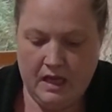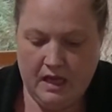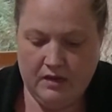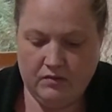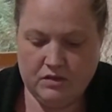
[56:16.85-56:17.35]

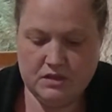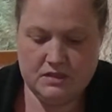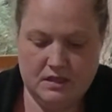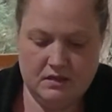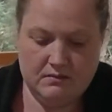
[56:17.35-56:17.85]
And we're
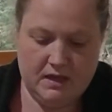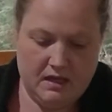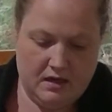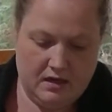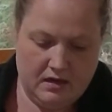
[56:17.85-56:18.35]
just gonna
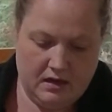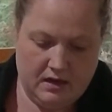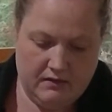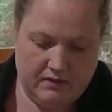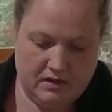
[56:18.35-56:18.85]
make
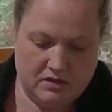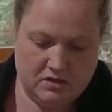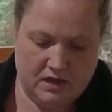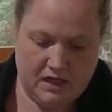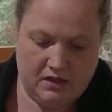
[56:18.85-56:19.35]
kind of a
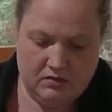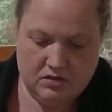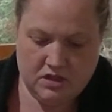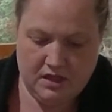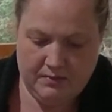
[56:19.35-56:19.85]
triangle
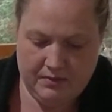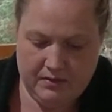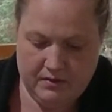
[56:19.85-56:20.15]
shape.